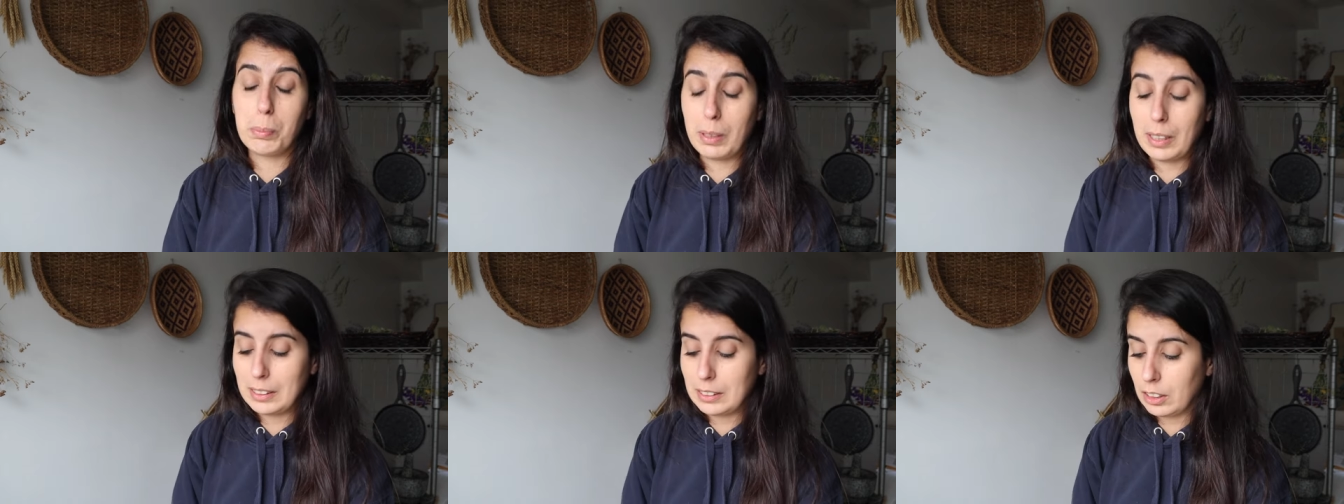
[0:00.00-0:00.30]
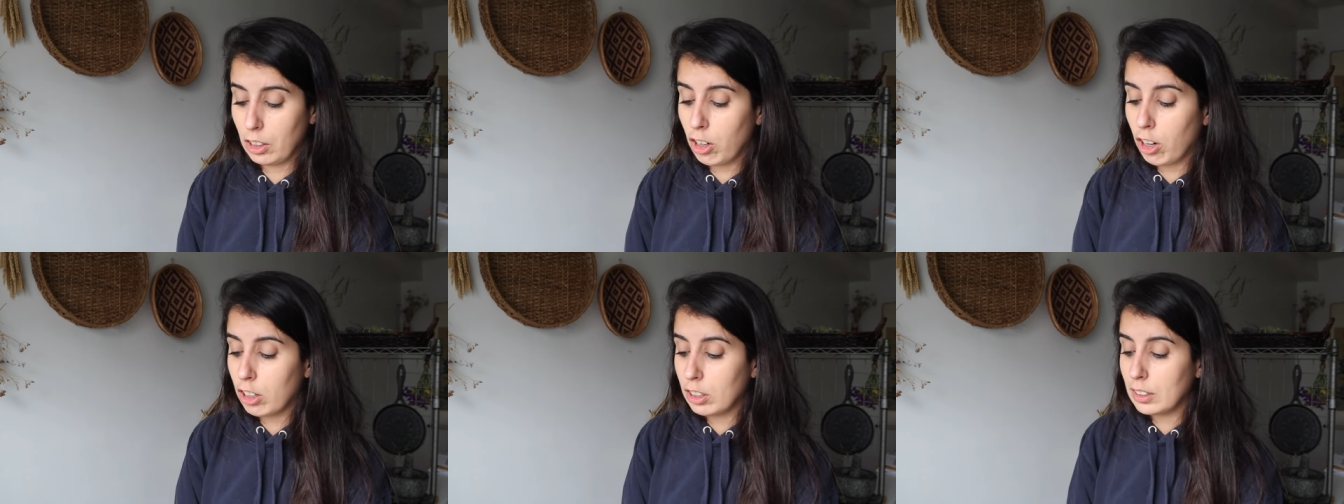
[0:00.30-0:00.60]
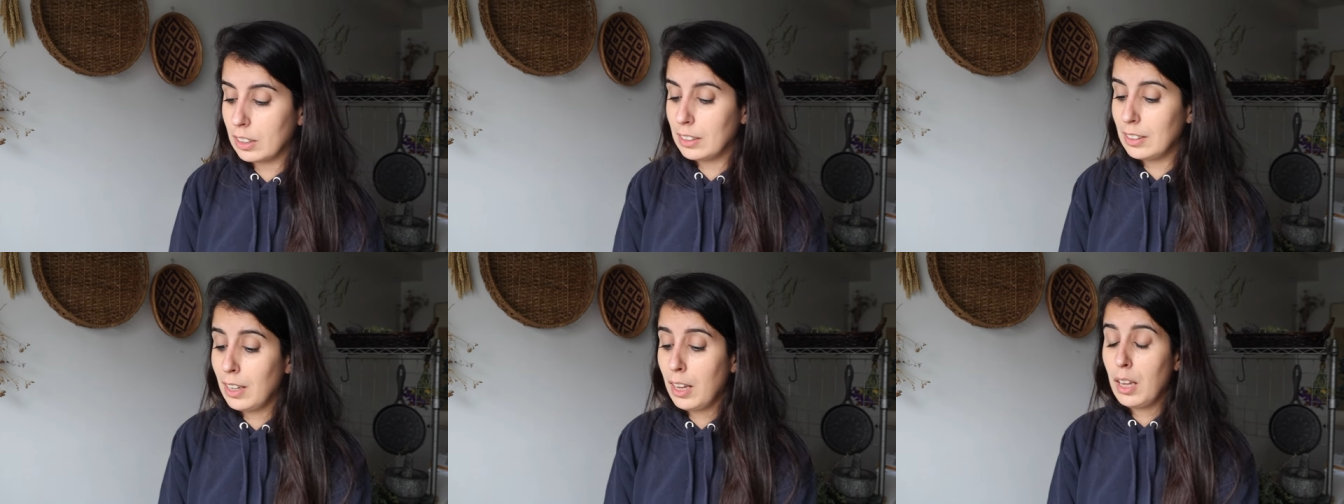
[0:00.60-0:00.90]
plan the
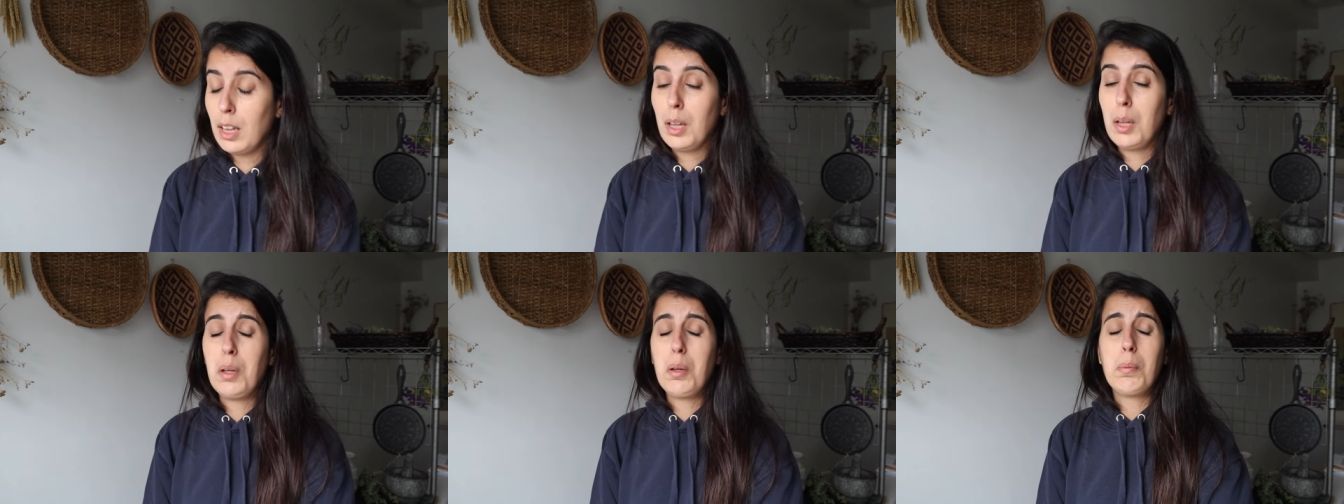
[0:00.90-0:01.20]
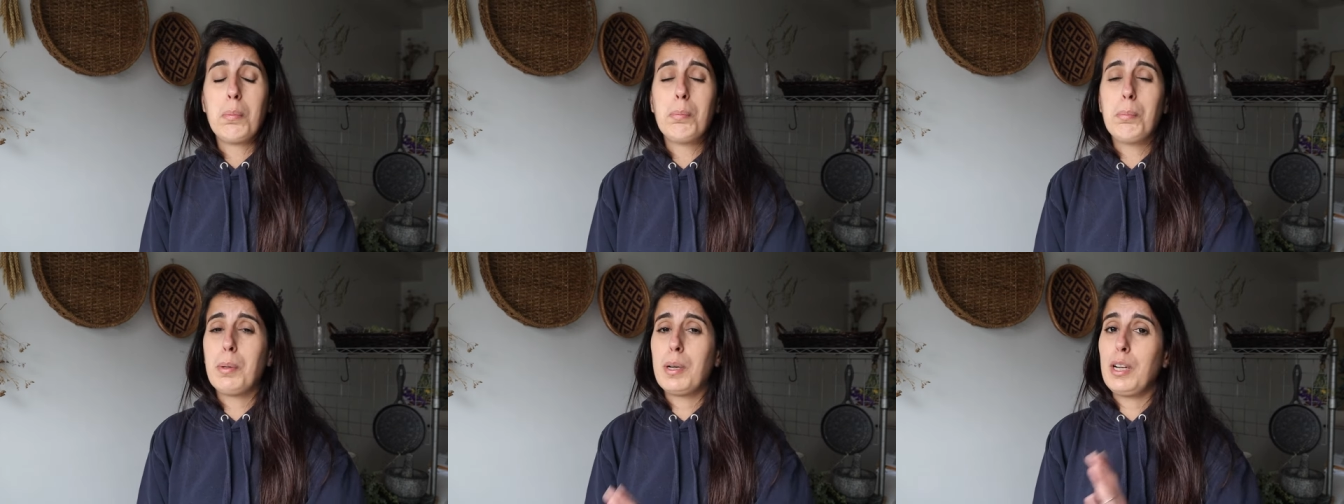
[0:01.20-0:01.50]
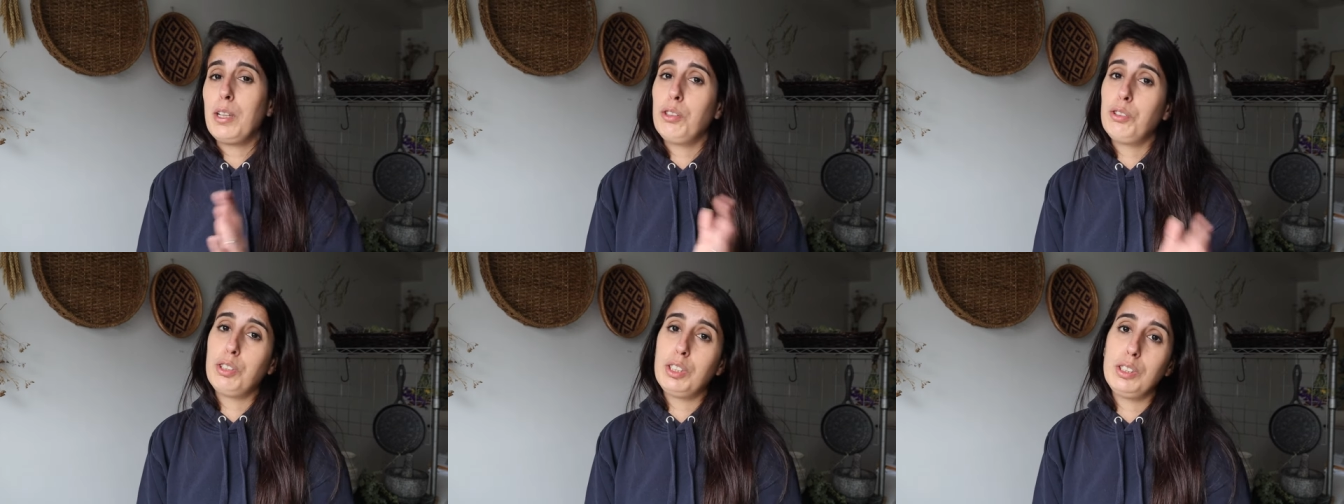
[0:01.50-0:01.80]
garden. But
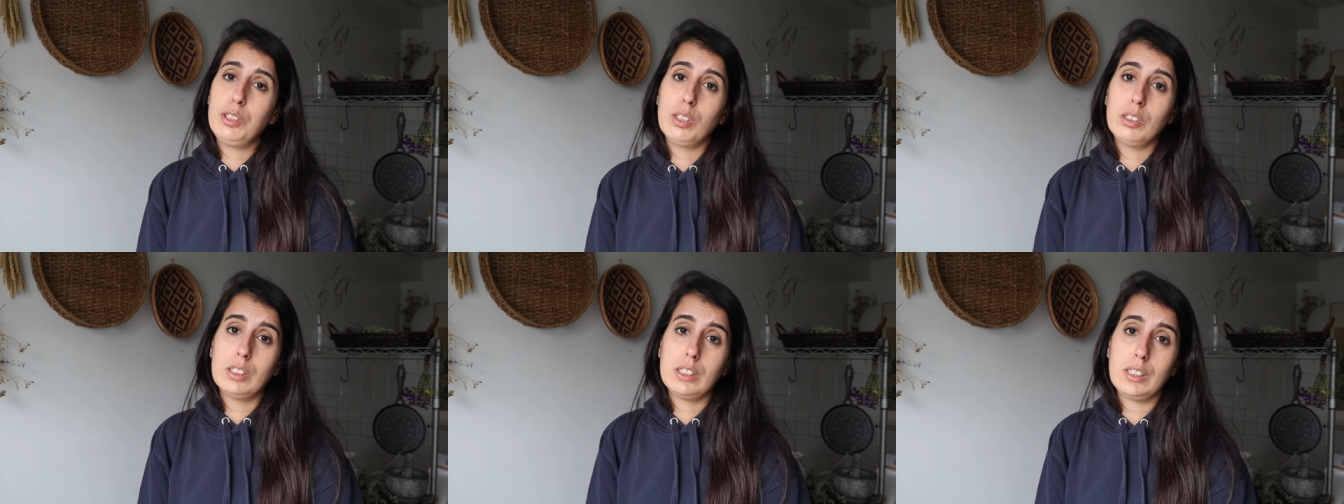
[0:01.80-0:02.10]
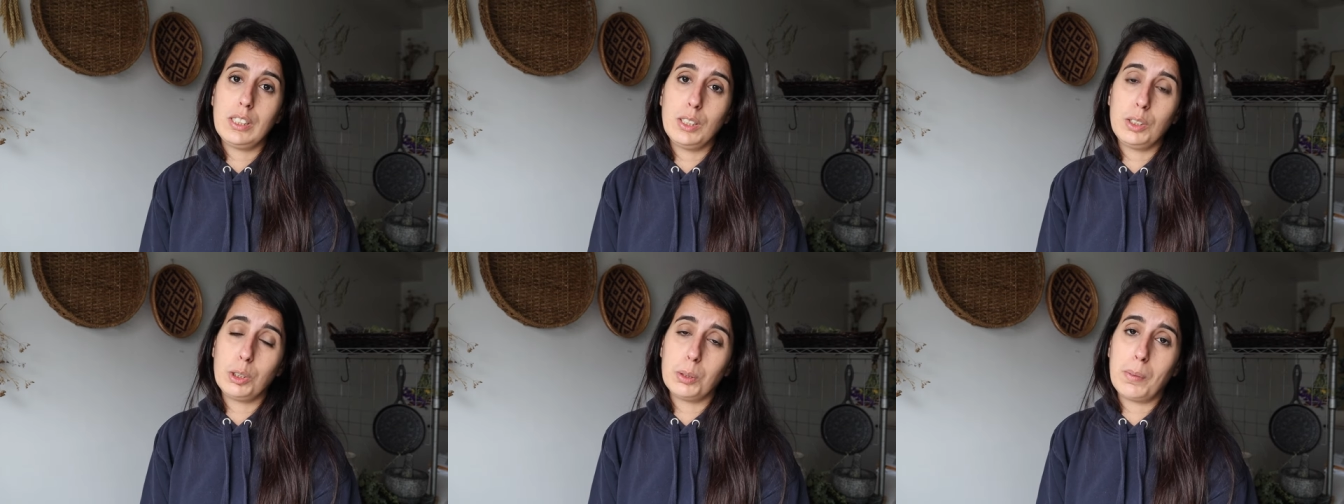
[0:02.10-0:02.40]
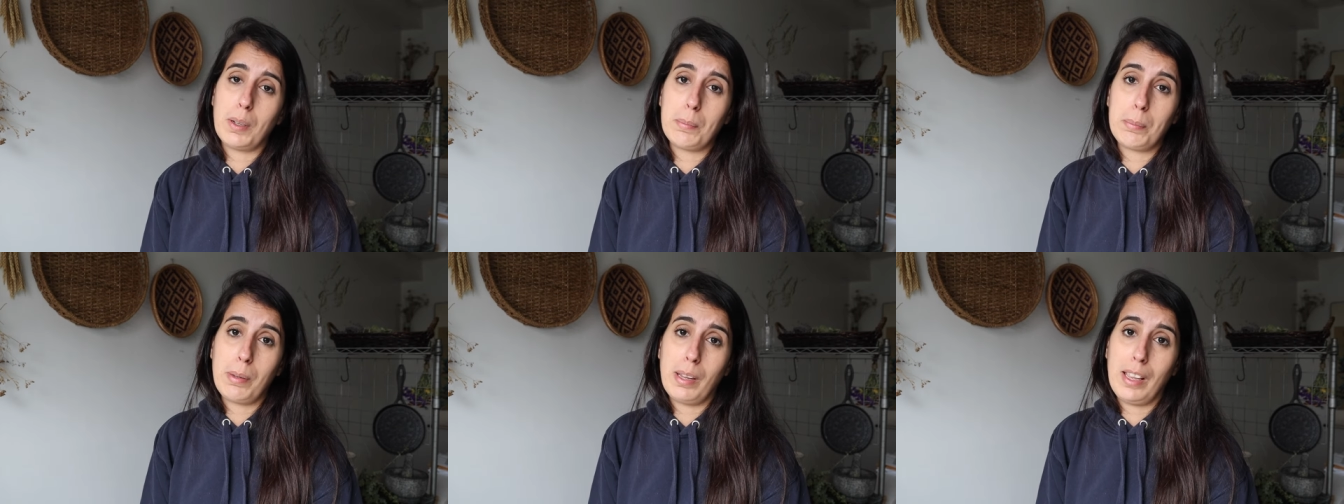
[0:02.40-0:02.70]
I usually don't stick to
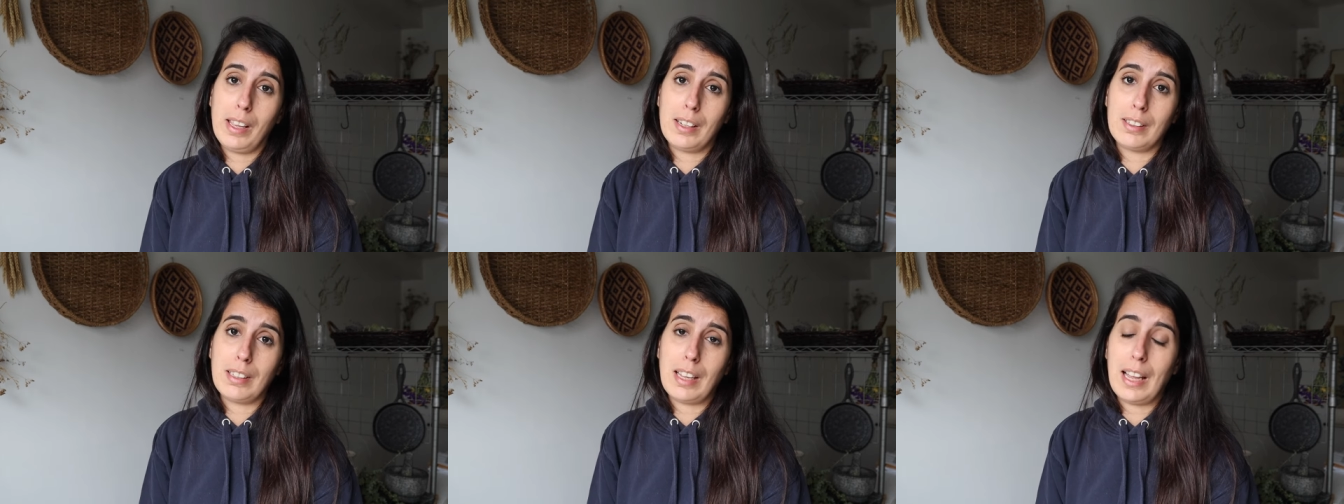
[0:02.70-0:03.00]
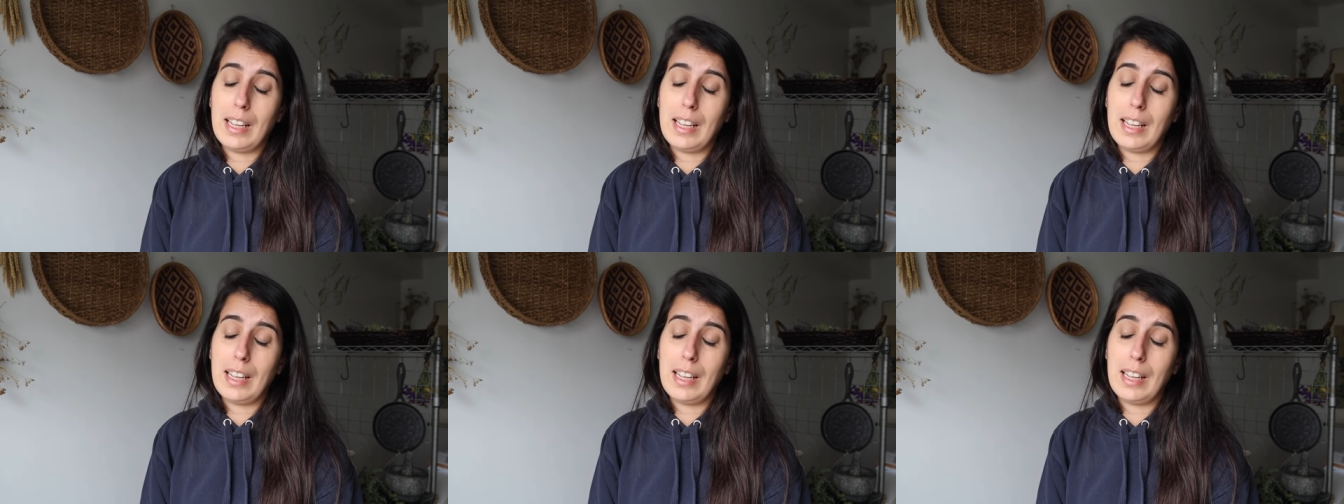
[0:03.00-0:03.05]
my plan.